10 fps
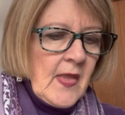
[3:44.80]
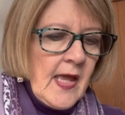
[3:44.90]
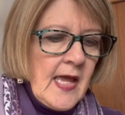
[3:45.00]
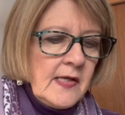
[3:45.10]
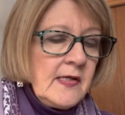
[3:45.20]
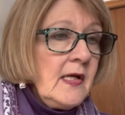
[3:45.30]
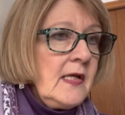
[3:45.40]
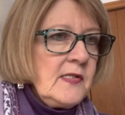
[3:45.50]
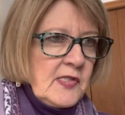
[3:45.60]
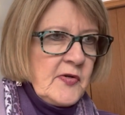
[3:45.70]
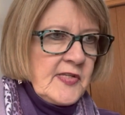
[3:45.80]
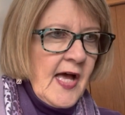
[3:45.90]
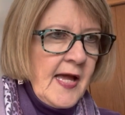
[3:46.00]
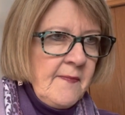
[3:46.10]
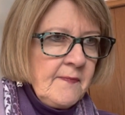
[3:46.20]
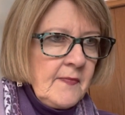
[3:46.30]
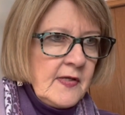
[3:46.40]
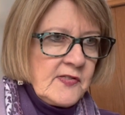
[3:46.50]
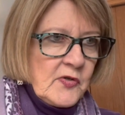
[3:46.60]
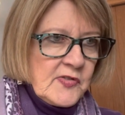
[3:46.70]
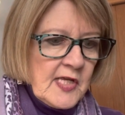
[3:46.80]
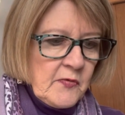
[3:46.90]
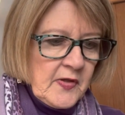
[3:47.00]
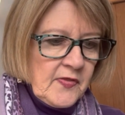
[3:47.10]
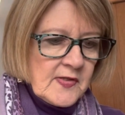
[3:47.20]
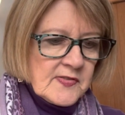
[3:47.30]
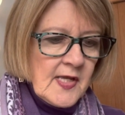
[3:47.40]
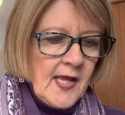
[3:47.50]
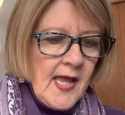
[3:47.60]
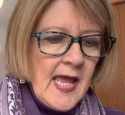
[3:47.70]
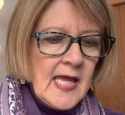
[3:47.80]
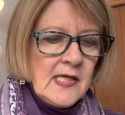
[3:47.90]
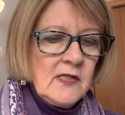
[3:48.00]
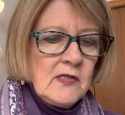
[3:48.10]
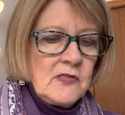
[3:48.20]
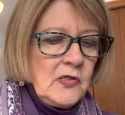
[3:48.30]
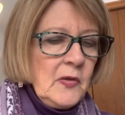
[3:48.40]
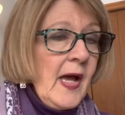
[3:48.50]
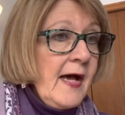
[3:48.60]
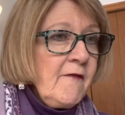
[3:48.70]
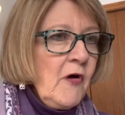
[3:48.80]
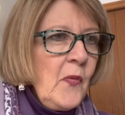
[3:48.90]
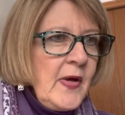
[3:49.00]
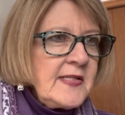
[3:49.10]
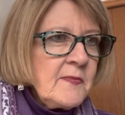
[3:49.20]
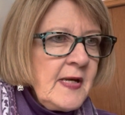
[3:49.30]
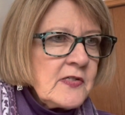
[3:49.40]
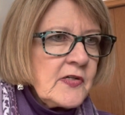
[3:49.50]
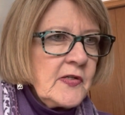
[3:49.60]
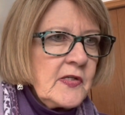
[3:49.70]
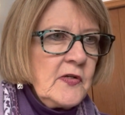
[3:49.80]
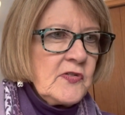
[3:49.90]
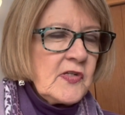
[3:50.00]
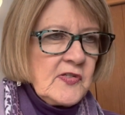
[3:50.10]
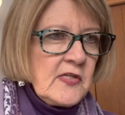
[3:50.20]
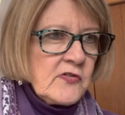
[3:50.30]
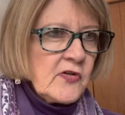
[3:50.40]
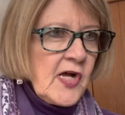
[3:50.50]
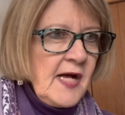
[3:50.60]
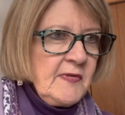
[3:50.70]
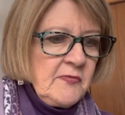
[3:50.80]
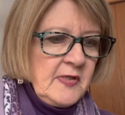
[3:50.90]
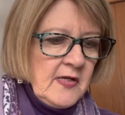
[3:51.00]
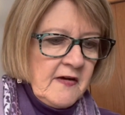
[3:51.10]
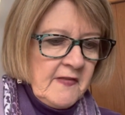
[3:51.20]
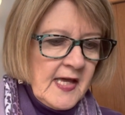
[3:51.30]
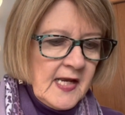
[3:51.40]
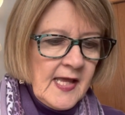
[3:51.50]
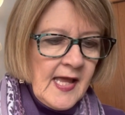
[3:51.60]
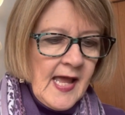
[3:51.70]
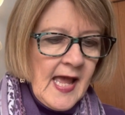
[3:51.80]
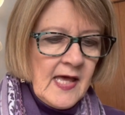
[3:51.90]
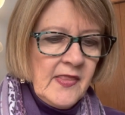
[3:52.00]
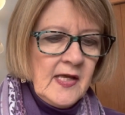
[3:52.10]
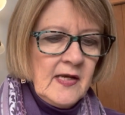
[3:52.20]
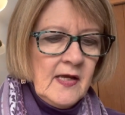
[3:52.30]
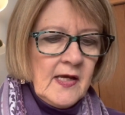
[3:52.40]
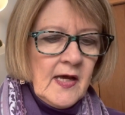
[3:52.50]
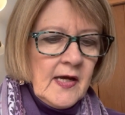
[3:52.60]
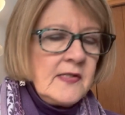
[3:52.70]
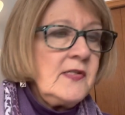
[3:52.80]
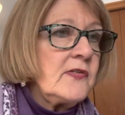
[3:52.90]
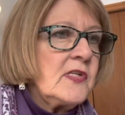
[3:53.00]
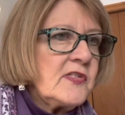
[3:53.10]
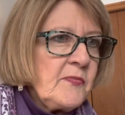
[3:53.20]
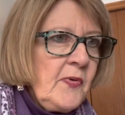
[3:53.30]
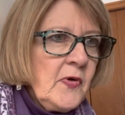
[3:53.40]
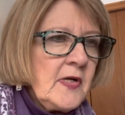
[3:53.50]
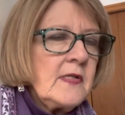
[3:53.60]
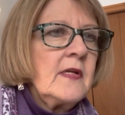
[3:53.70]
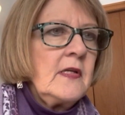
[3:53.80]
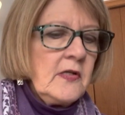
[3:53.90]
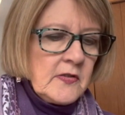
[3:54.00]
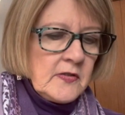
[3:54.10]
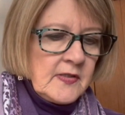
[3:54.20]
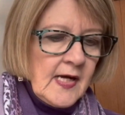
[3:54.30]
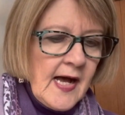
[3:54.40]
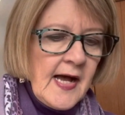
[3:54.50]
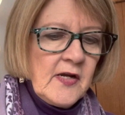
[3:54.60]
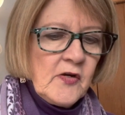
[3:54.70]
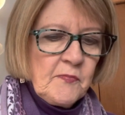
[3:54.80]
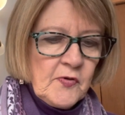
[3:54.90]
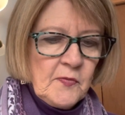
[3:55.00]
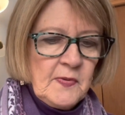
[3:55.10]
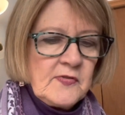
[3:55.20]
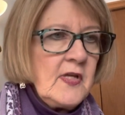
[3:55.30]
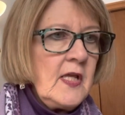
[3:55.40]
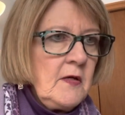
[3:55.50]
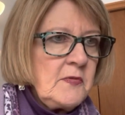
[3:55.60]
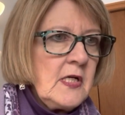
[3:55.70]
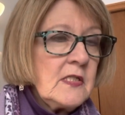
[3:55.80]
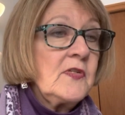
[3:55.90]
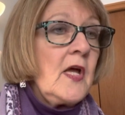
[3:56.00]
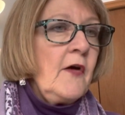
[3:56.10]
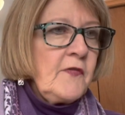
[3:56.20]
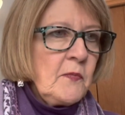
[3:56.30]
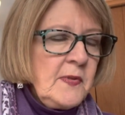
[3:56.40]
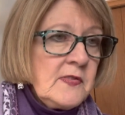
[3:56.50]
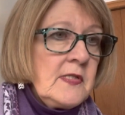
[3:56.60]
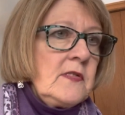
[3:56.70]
And is there a time associated with this? And do you have a way to measure your success or accomplishment of that? And then does it support your higher purpose and objectives of your business?